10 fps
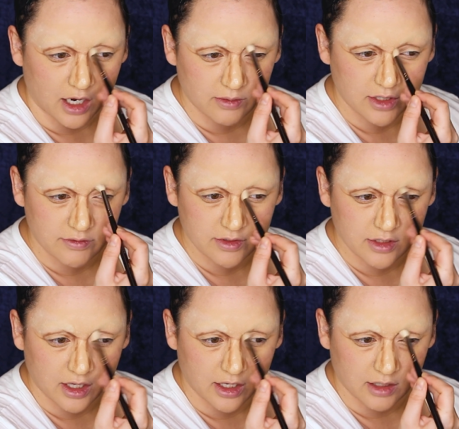I would
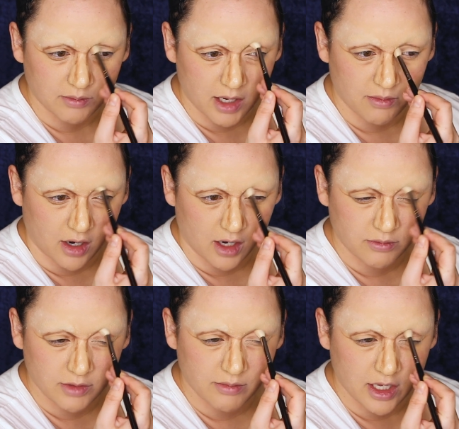even like, my
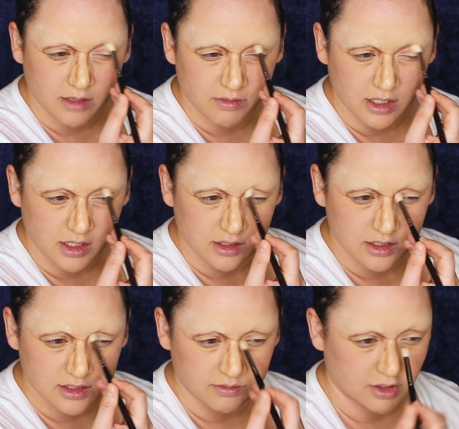mom would make me eat
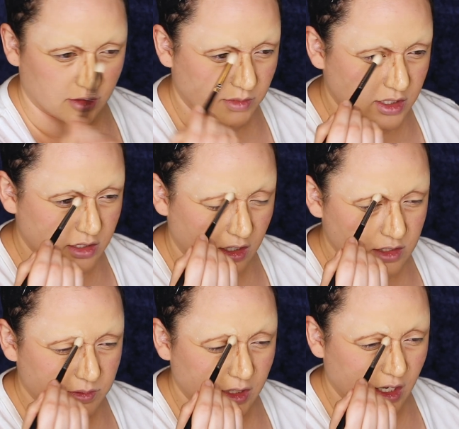this, her meat
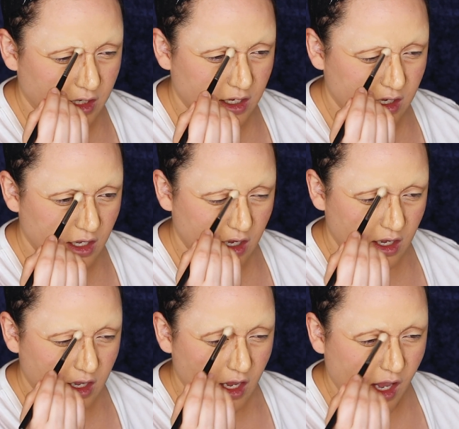sauce spaghetti,
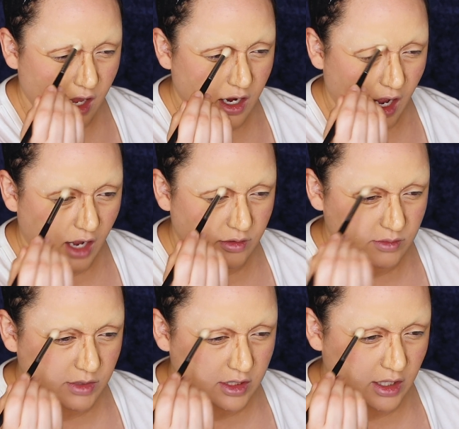and I
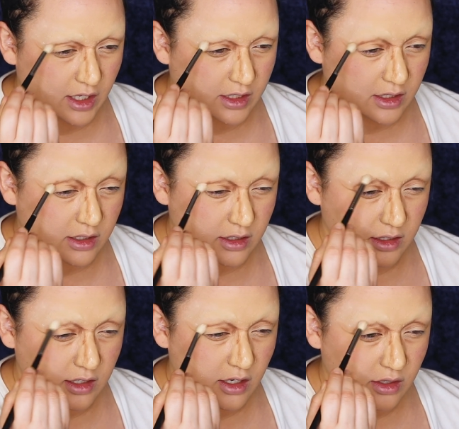would be like,
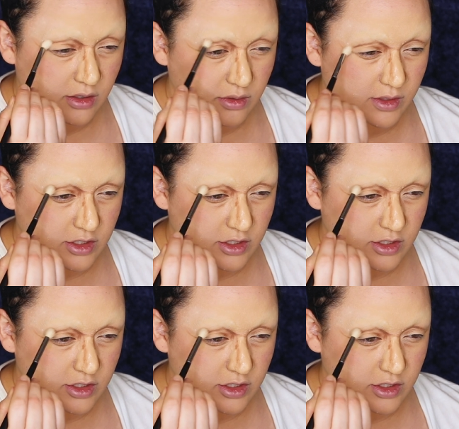no.